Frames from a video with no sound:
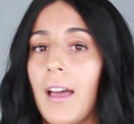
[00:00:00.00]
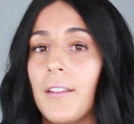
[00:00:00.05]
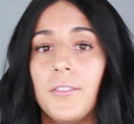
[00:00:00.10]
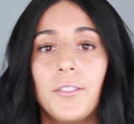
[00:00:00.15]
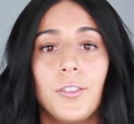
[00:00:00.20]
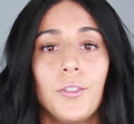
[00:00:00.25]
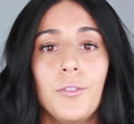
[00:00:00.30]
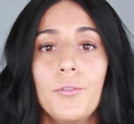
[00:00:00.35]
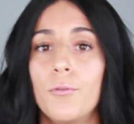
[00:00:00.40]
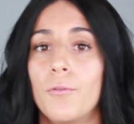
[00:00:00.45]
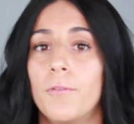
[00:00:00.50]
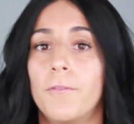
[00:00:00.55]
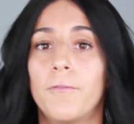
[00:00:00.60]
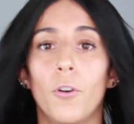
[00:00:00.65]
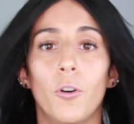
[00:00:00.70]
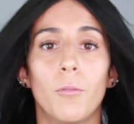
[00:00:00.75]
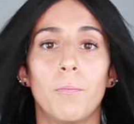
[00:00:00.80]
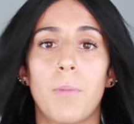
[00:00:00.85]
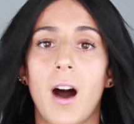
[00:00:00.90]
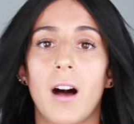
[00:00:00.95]
to
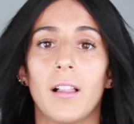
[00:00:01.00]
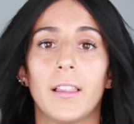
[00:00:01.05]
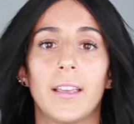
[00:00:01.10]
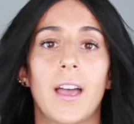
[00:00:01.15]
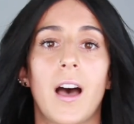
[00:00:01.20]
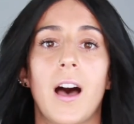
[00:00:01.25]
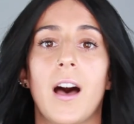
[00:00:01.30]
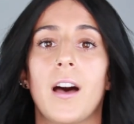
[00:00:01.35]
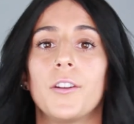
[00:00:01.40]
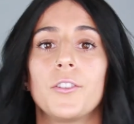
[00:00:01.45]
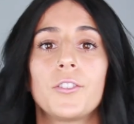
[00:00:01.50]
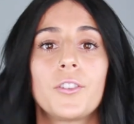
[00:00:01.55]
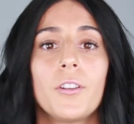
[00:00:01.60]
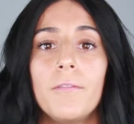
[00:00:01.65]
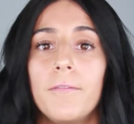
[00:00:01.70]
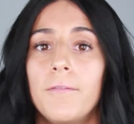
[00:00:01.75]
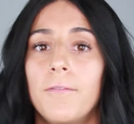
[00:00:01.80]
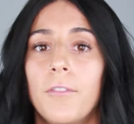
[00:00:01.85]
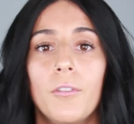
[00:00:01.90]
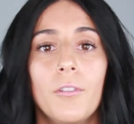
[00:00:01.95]
full balayage,
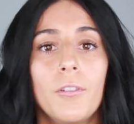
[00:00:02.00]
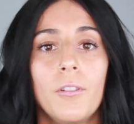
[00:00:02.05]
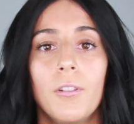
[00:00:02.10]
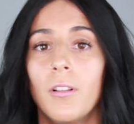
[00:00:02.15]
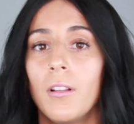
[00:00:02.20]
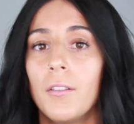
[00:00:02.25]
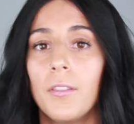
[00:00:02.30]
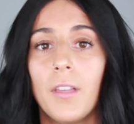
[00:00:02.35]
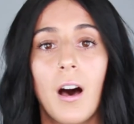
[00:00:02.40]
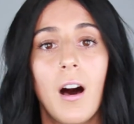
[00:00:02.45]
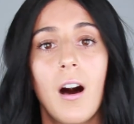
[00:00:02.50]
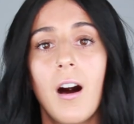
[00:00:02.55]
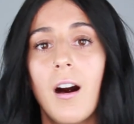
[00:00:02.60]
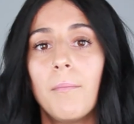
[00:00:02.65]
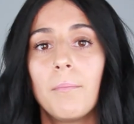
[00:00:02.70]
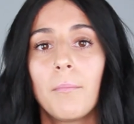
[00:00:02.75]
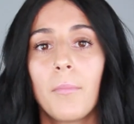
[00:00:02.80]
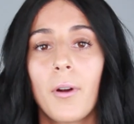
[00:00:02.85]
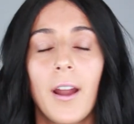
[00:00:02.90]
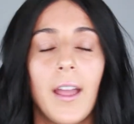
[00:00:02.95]
the
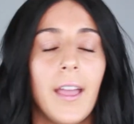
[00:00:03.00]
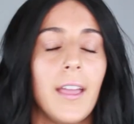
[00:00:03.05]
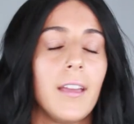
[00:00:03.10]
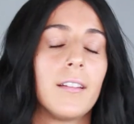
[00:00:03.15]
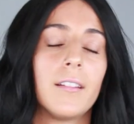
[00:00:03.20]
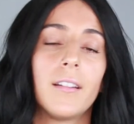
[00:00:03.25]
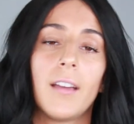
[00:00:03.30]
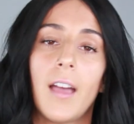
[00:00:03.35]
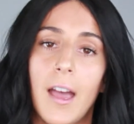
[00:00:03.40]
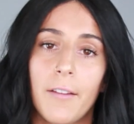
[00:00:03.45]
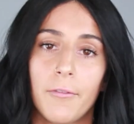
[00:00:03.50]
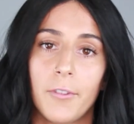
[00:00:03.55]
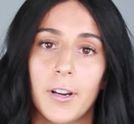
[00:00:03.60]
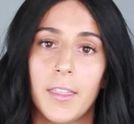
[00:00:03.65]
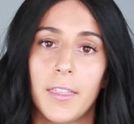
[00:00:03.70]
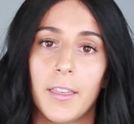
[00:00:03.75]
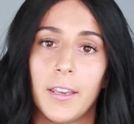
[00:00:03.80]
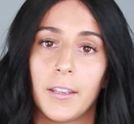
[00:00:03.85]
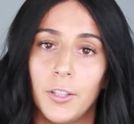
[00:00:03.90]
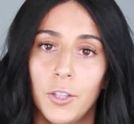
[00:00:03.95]
ombre,
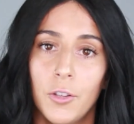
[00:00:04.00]
everything.